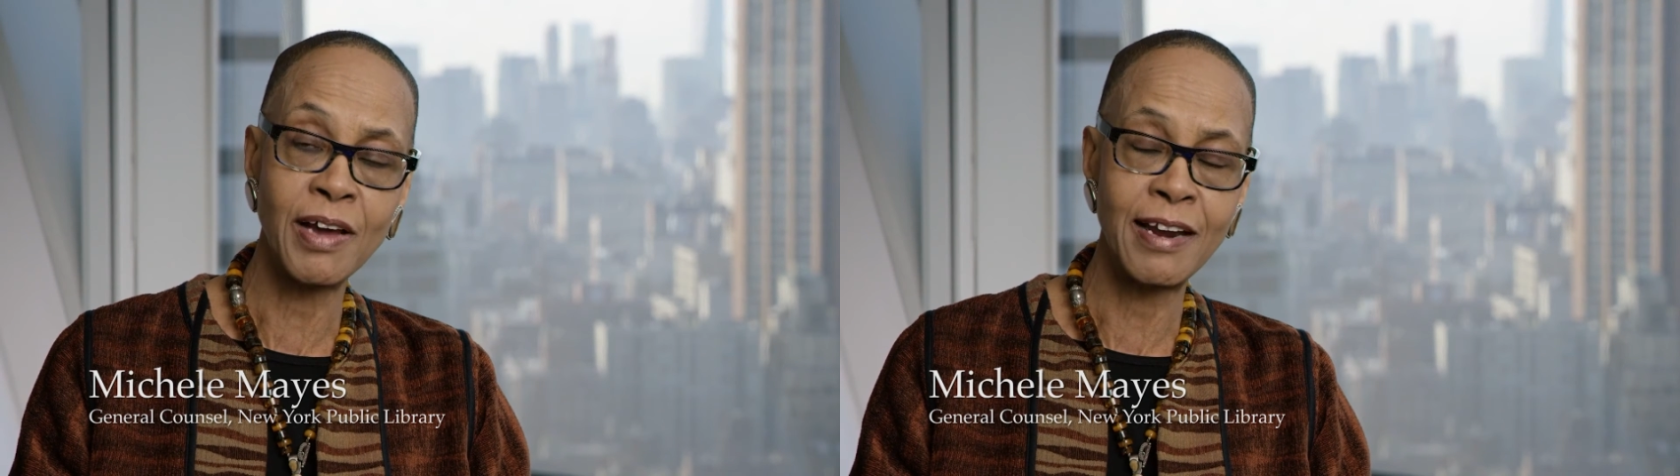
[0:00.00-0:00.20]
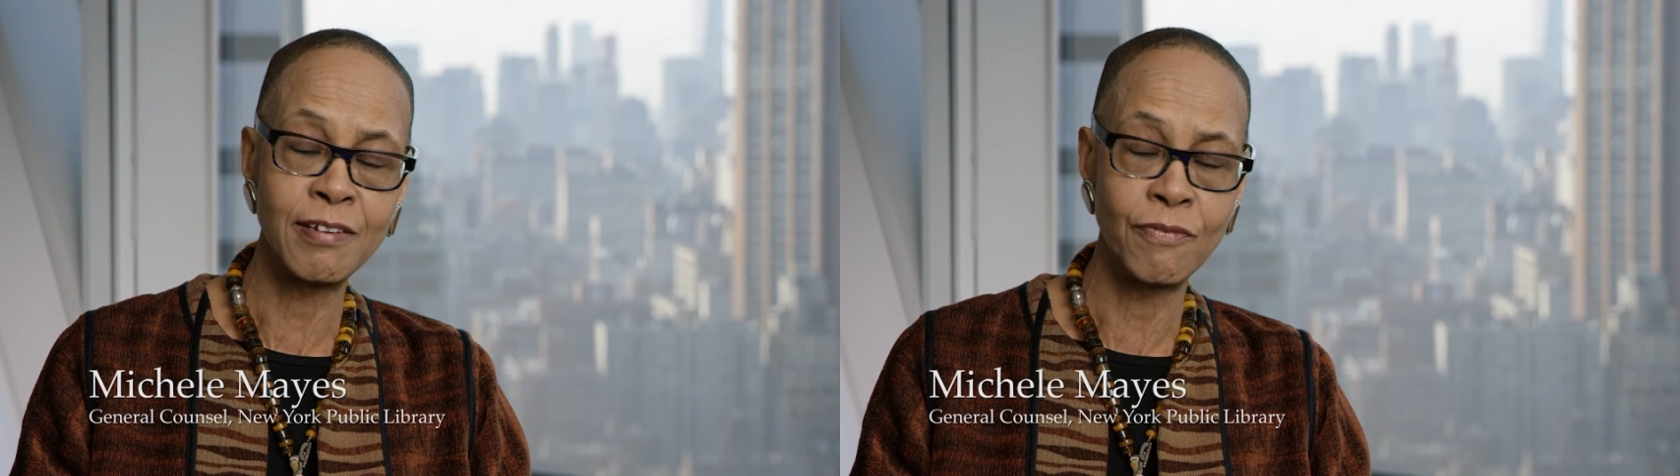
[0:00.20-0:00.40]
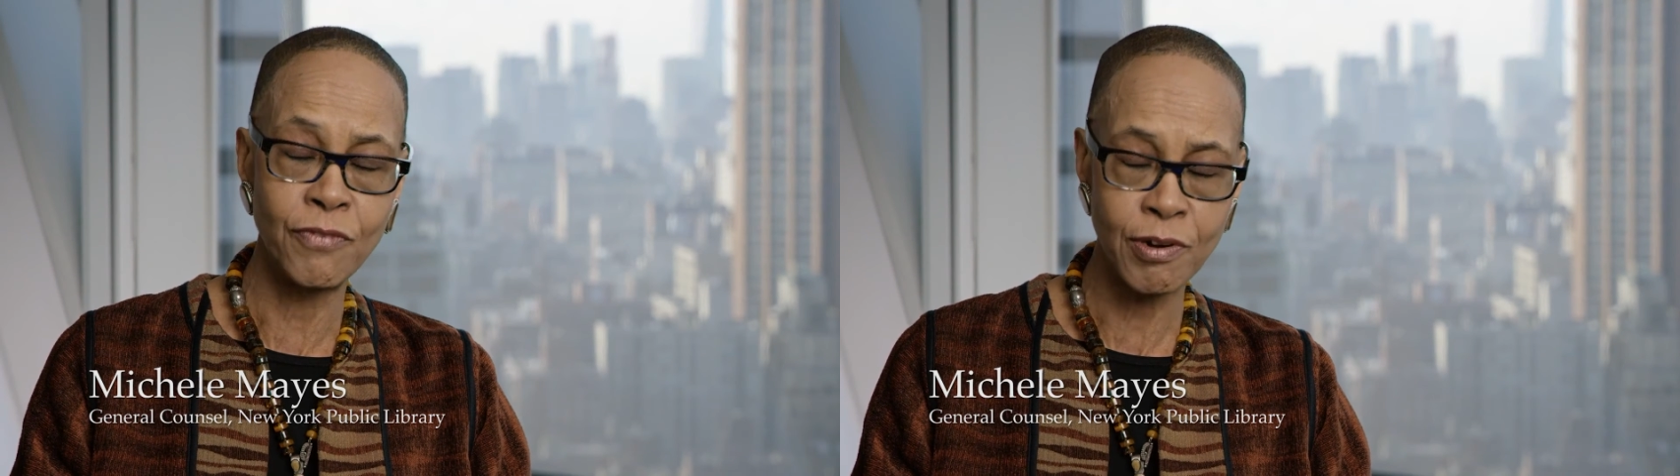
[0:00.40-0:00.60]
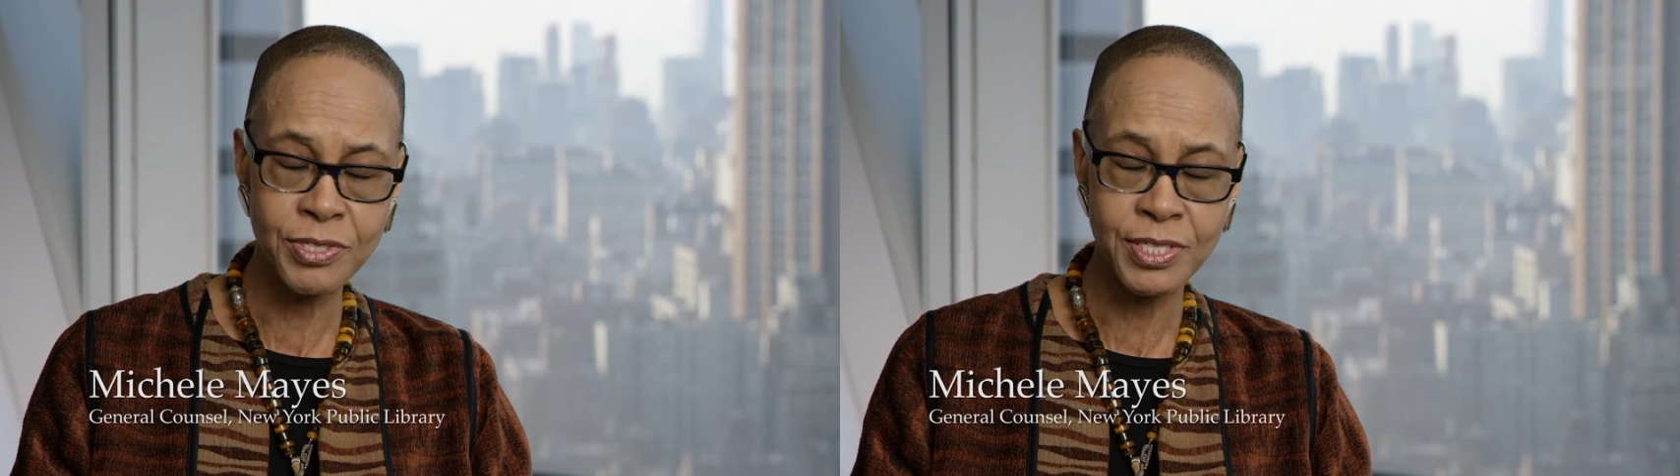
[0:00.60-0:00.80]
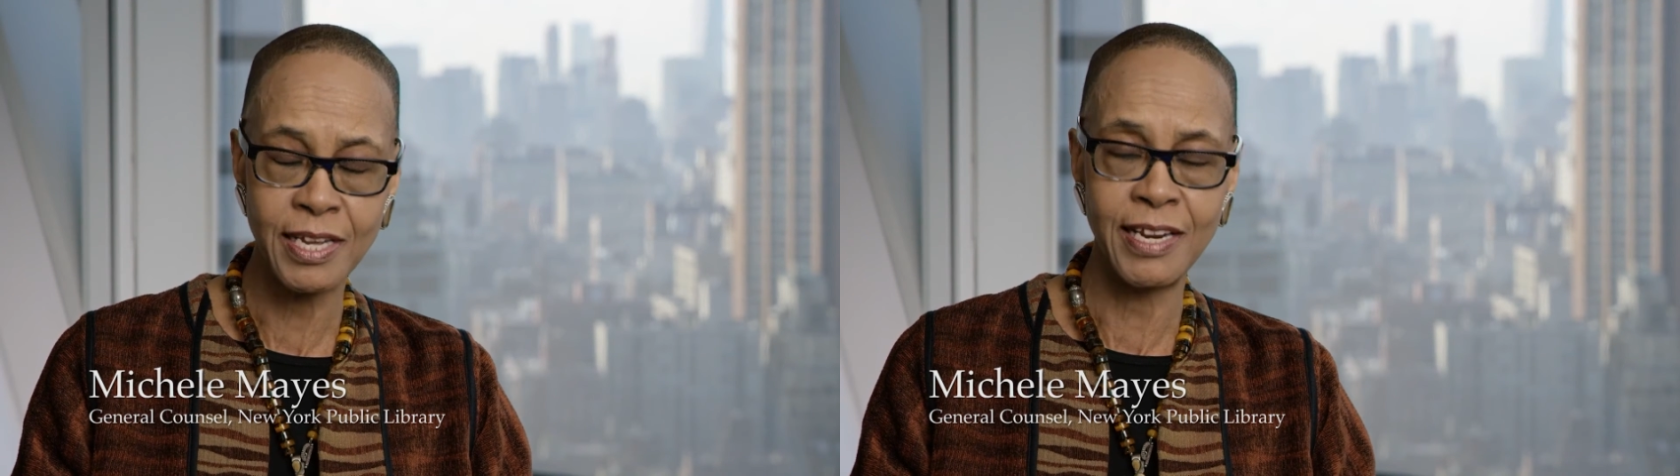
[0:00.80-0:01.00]
got a
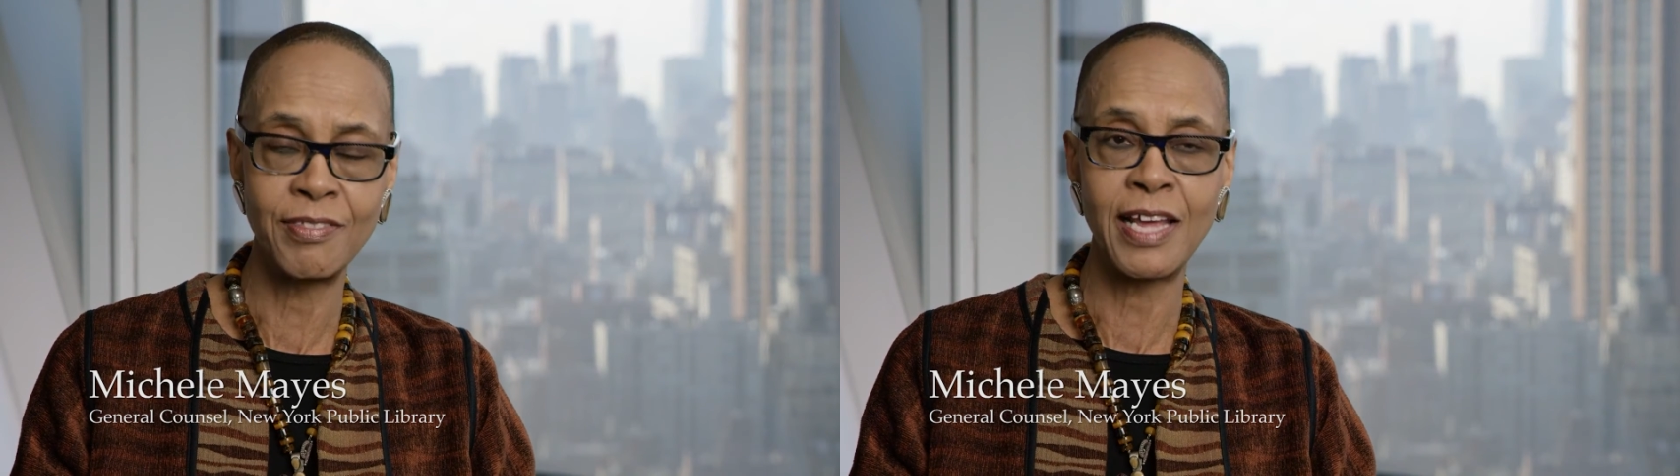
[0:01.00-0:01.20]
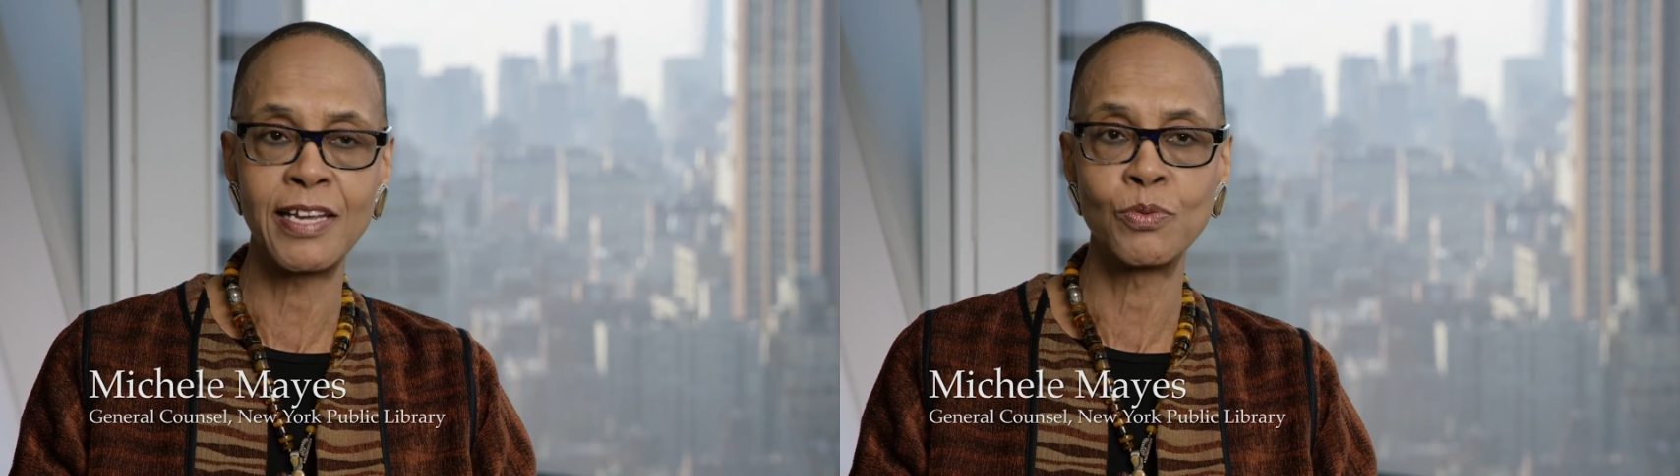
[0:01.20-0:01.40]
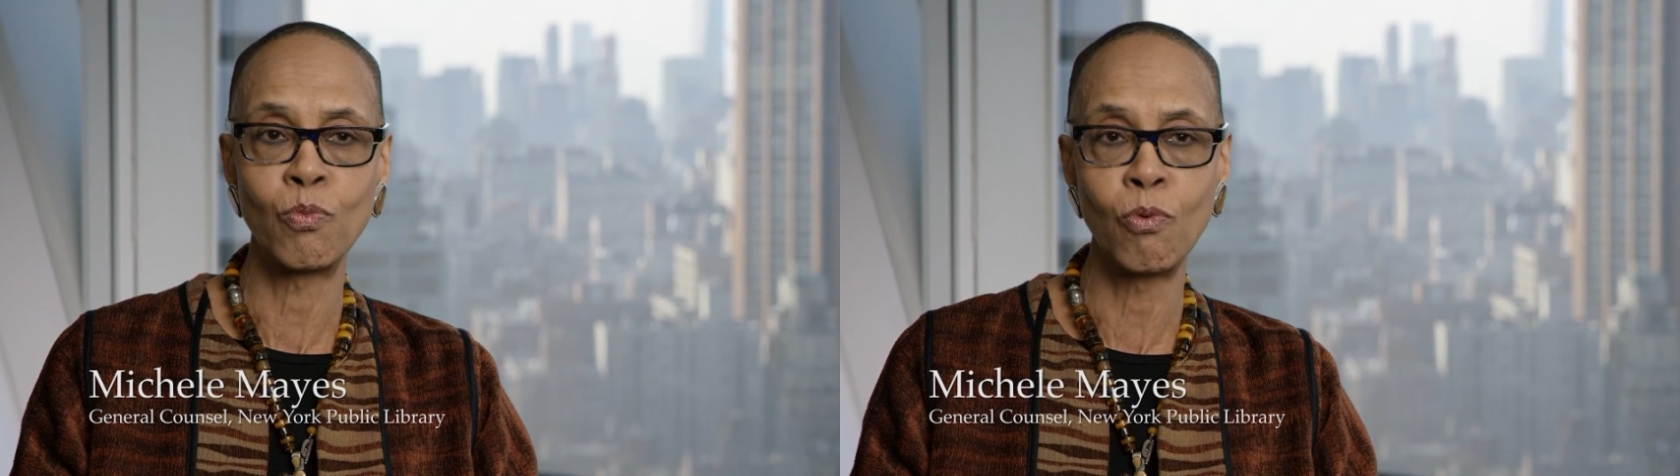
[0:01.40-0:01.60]
diverse city that is